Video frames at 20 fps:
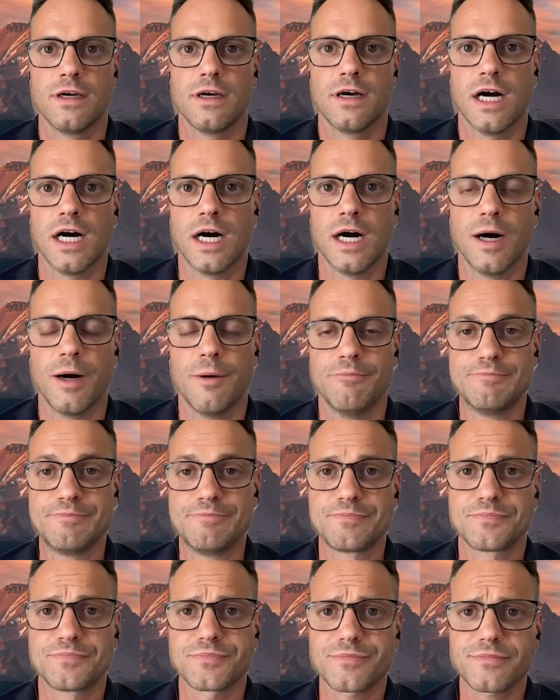Um,
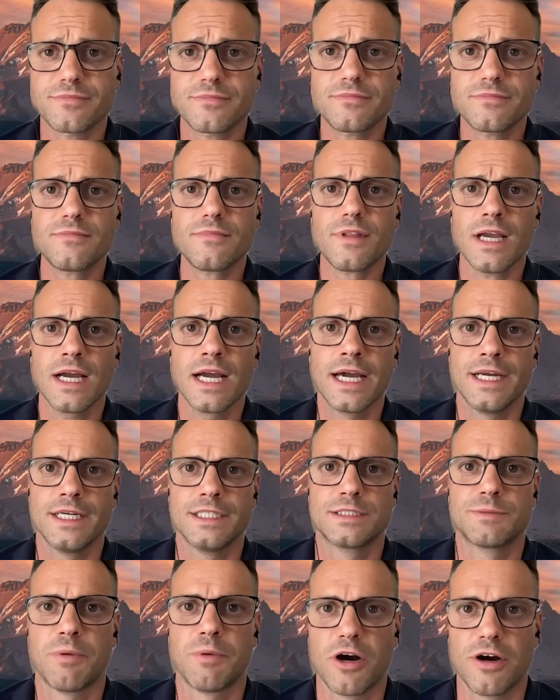and
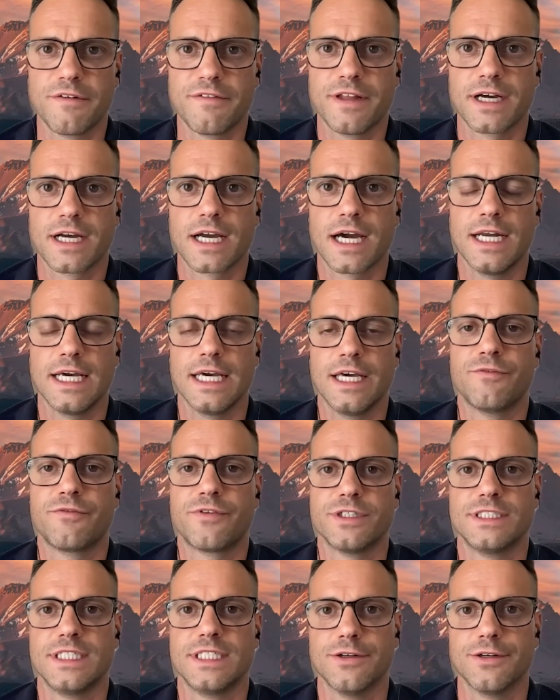it's part of the kind of
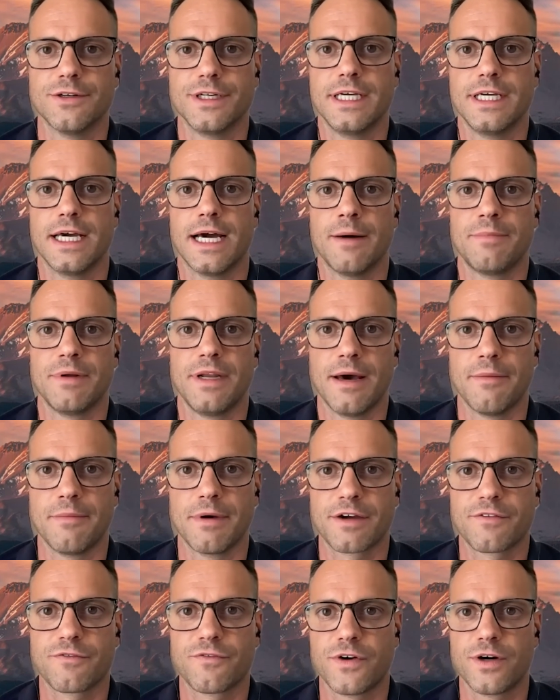infertility
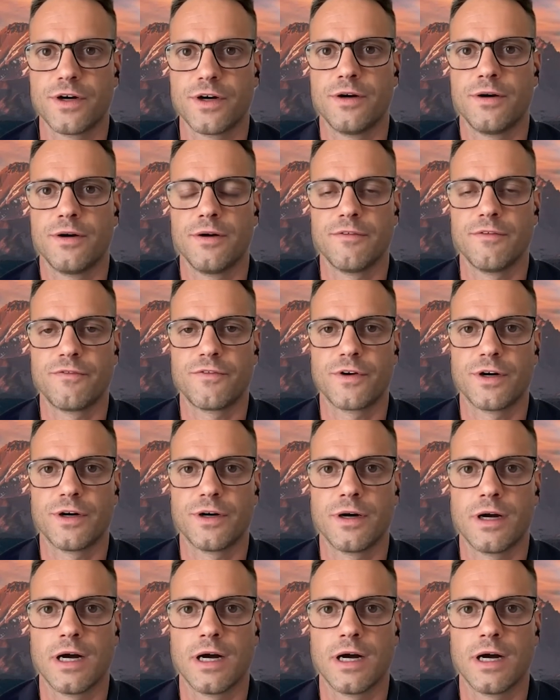epidemic for, for